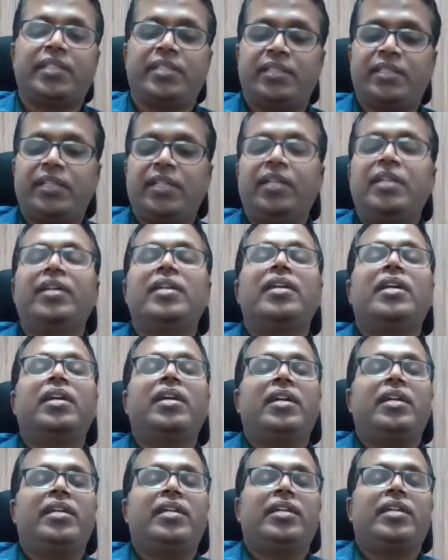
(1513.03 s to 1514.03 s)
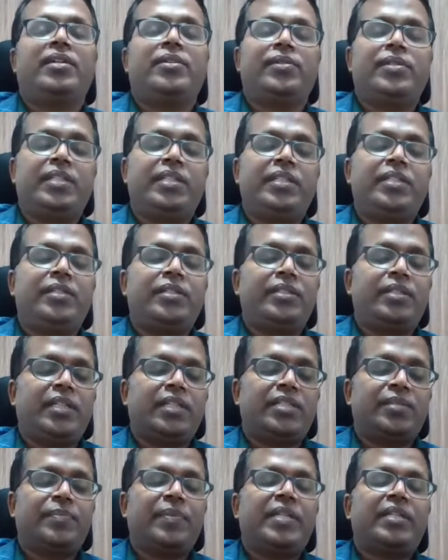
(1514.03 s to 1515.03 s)
and we
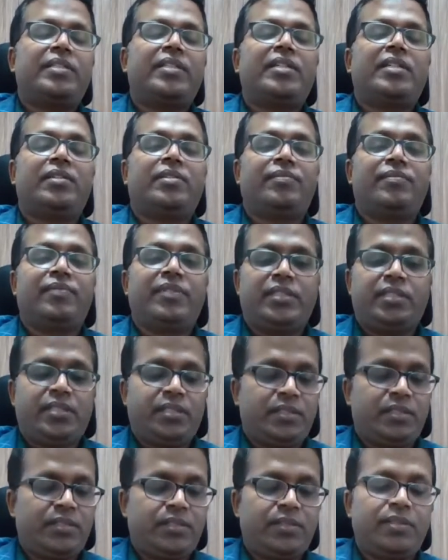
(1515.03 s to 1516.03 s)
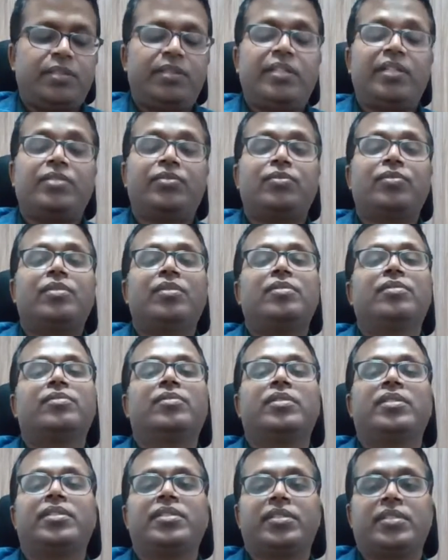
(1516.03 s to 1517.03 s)
expect that our patients they should also
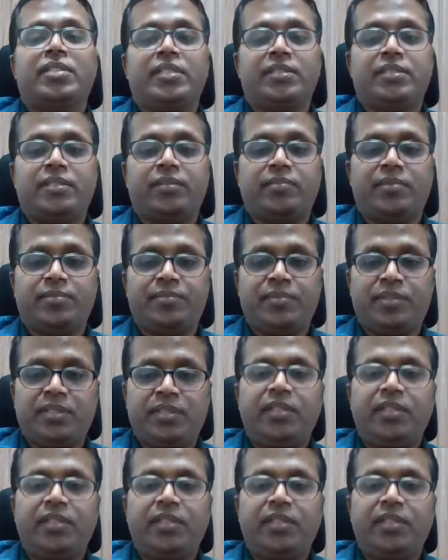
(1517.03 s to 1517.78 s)
understand some of the